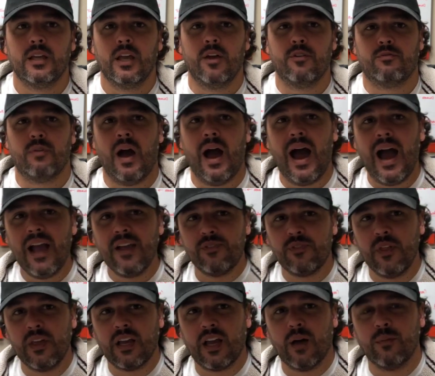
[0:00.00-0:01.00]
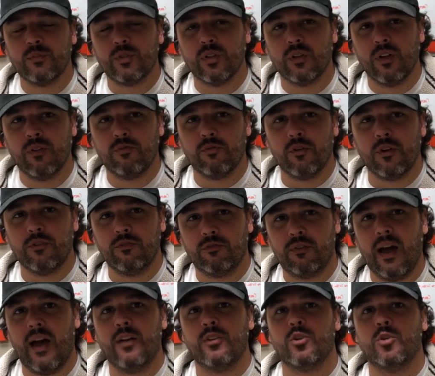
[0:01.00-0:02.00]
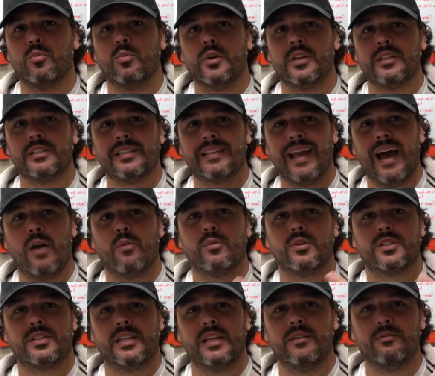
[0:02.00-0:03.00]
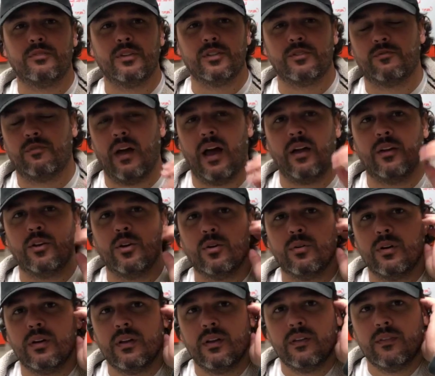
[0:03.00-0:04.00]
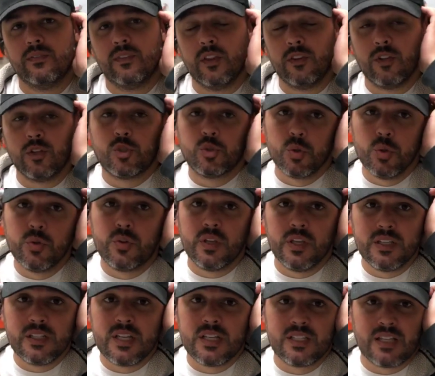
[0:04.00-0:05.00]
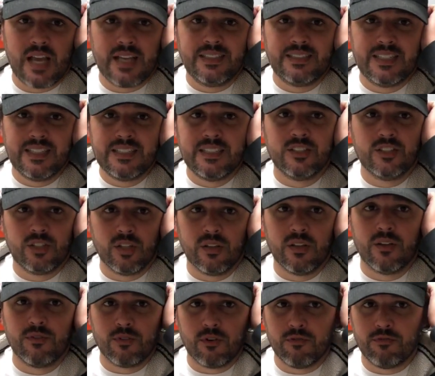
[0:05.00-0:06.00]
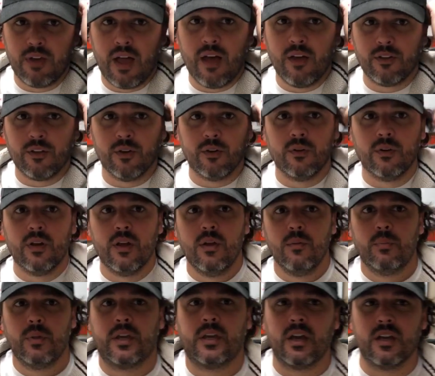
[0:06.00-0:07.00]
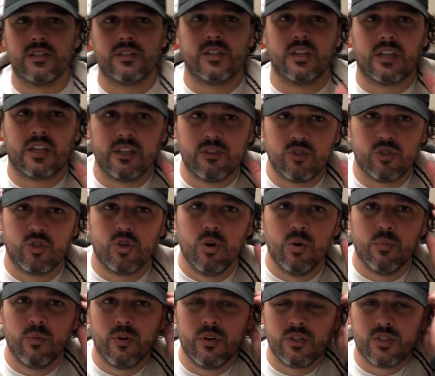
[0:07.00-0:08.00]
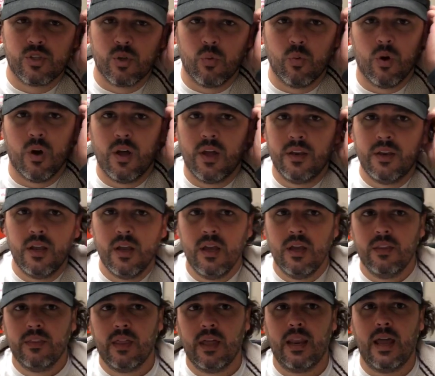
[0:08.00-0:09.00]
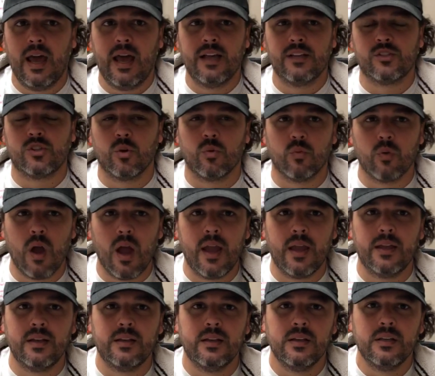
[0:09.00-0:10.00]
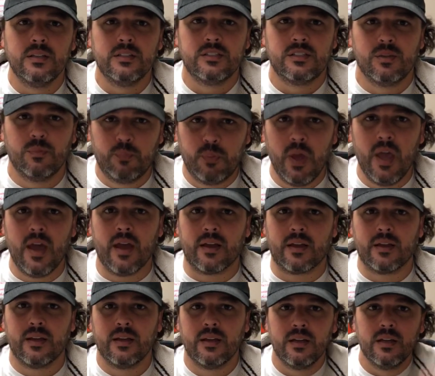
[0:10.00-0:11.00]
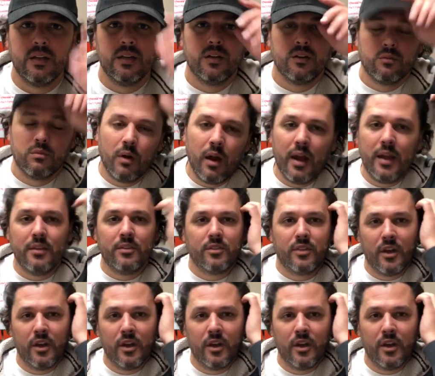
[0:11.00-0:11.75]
If I think I'm delivering value, but it's not received as value, then the truth is I didn't deliver value. Because the consumer is the one that has the right to pick, right?